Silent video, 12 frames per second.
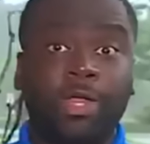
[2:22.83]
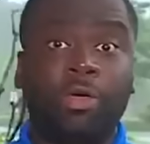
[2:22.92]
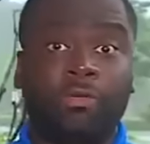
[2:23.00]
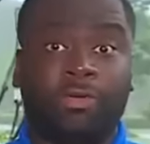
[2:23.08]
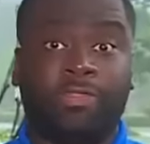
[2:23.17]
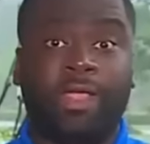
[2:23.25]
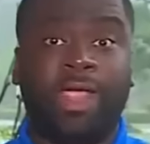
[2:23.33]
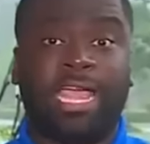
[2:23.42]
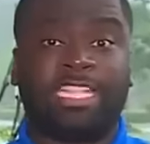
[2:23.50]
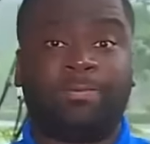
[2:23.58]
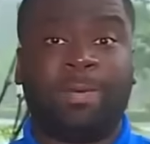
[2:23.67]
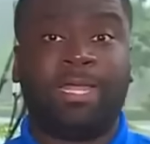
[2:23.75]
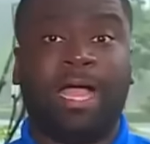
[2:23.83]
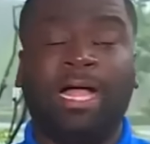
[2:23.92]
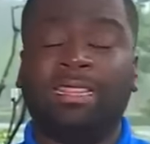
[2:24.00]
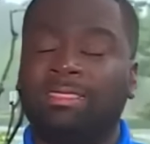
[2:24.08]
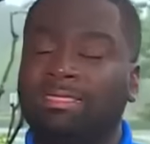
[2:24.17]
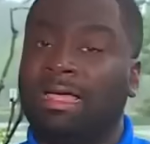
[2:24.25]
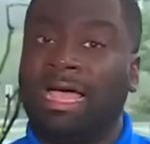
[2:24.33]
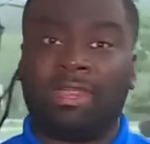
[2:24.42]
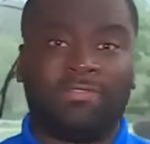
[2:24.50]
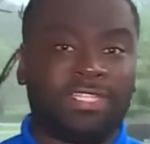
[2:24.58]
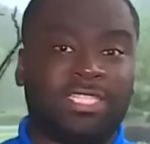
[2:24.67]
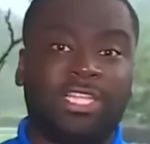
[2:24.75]
in Hoover, there has been a lot
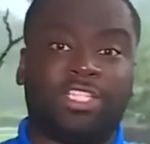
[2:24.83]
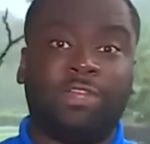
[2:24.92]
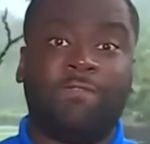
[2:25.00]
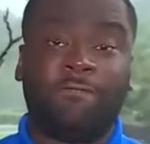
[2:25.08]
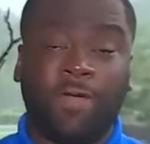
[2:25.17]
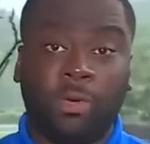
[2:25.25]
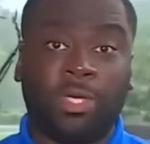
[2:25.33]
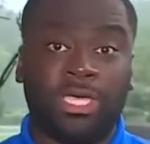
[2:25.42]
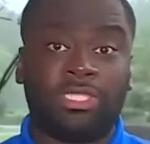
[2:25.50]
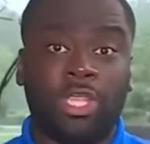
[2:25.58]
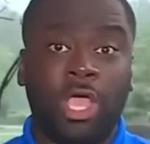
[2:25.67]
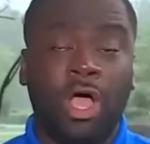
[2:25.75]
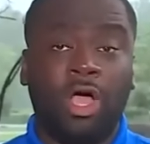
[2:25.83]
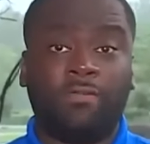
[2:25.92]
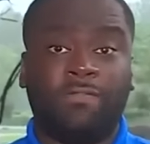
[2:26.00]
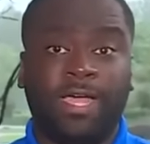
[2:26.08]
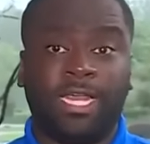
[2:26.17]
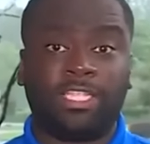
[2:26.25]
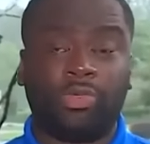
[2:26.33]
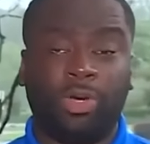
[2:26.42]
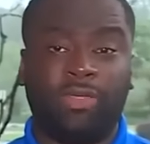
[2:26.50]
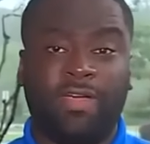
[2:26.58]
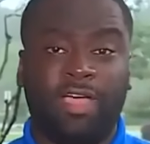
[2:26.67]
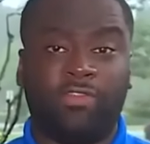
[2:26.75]
of attention focused on finding
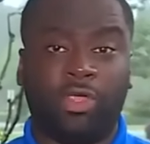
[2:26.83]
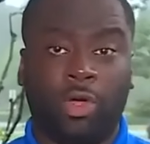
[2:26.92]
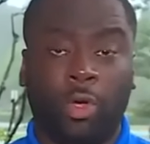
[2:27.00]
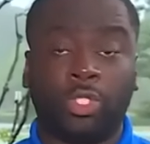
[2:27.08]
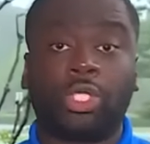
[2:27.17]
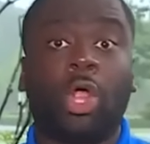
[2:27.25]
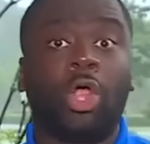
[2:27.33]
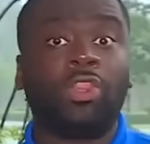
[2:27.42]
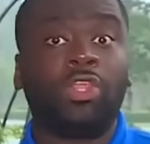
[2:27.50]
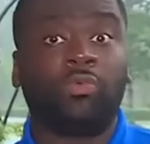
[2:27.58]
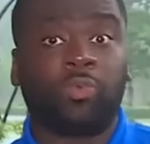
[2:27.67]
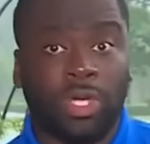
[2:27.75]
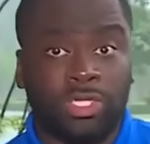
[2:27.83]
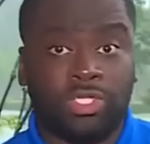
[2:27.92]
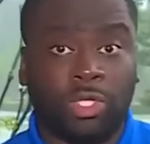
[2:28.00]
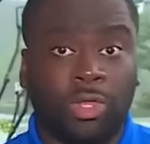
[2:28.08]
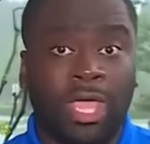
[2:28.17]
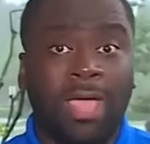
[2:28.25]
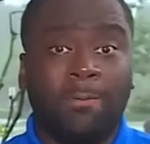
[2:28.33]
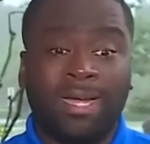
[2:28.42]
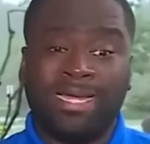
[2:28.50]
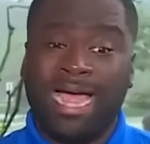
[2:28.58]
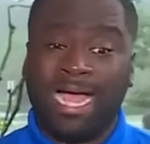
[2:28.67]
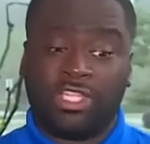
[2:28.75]
25-year-old Carly Russell, but
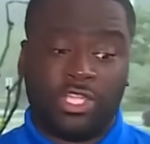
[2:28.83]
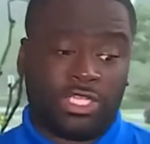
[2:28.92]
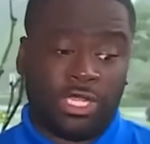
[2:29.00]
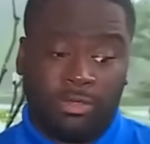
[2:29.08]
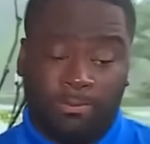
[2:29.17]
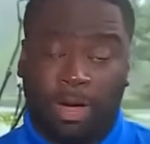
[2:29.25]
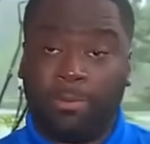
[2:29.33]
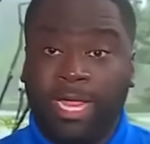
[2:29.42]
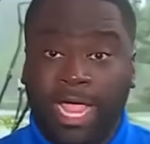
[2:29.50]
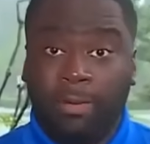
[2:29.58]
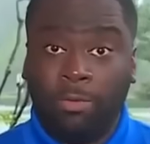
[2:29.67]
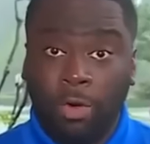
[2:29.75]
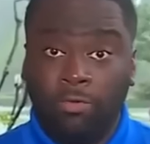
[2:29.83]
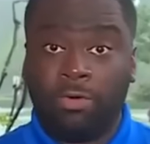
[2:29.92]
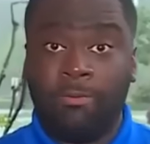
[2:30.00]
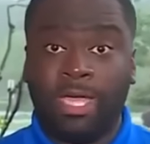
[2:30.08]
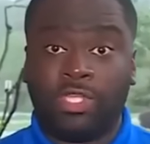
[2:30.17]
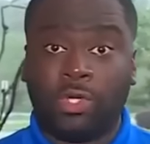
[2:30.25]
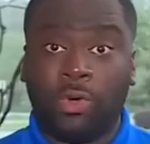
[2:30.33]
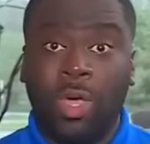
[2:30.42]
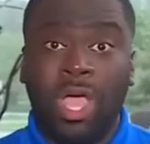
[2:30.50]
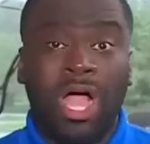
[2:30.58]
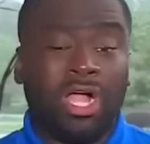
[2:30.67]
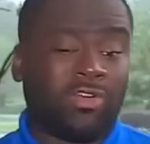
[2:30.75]
not just in the Birmingham Hoover Metro,
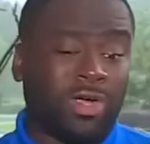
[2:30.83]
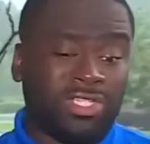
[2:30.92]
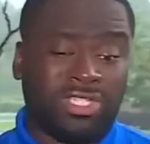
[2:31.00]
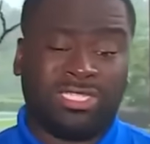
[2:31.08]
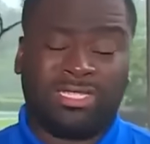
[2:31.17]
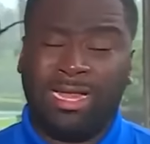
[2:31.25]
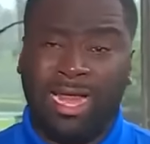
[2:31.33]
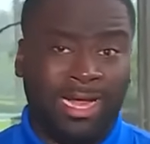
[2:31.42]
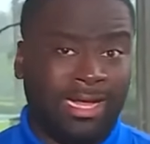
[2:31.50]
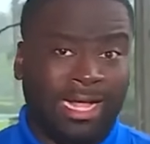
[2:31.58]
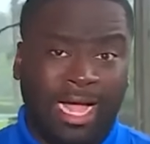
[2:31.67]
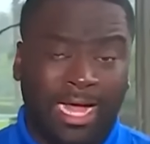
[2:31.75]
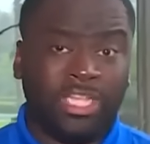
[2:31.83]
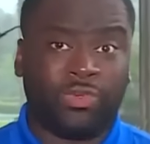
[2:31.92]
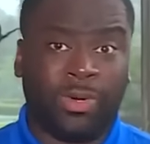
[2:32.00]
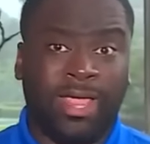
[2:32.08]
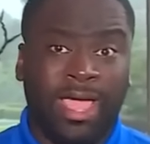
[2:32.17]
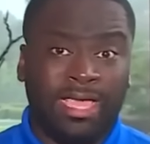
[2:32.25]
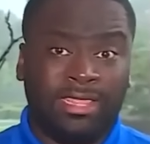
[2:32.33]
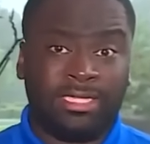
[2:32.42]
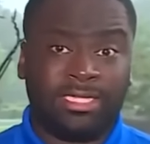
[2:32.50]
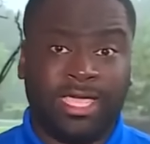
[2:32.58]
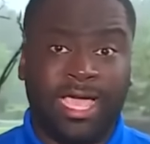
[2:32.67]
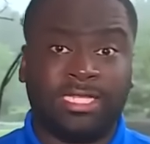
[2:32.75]
across the state and country.
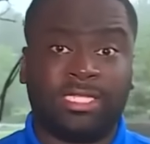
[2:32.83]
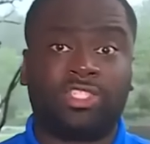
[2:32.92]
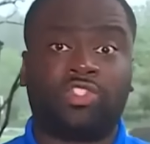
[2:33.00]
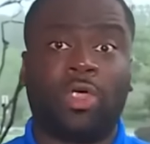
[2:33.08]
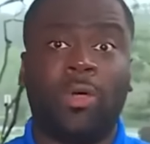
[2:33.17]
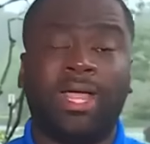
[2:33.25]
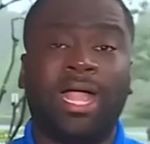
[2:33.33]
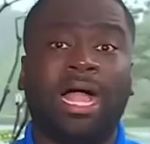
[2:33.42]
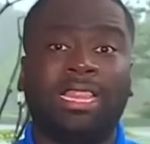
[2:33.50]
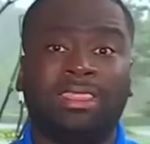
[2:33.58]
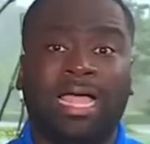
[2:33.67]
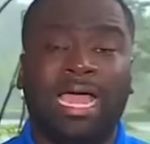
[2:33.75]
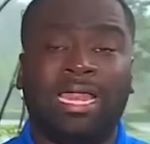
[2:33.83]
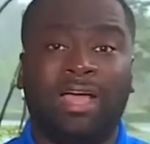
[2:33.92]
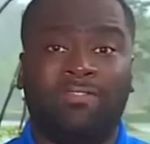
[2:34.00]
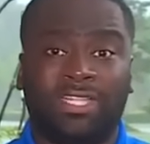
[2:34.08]
This case is drawing a lot of